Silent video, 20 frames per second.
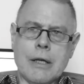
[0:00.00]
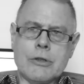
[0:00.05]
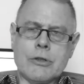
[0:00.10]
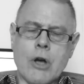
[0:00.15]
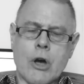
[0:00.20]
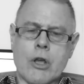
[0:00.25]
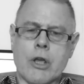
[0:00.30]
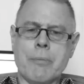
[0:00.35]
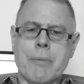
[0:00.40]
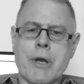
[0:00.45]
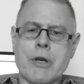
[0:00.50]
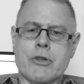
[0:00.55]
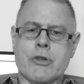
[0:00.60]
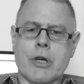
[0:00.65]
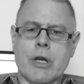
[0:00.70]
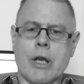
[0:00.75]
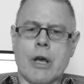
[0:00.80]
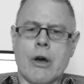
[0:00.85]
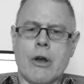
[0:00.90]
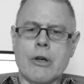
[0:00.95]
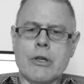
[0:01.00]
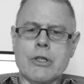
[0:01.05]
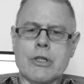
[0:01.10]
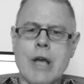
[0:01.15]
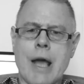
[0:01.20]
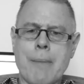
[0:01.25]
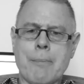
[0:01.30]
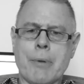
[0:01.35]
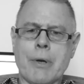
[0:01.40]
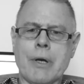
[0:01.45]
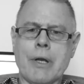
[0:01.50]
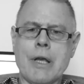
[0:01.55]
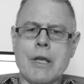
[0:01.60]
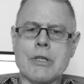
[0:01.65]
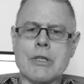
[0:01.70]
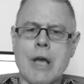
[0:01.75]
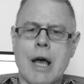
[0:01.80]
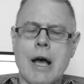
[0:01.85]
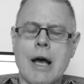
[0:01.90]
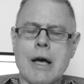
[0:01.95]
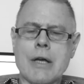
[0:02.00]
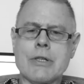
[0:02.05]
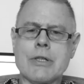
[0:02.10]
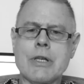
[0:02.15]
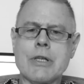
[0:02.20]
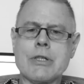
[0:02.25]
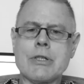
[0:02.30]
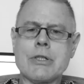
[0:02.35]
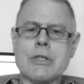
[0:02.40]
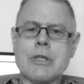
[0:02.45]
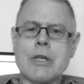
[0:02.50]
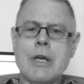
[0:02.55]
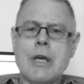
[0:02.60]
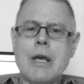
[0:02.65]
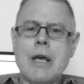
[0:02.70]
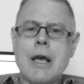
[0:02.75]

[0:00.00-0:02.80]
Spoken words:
documentary on a Japanese artist,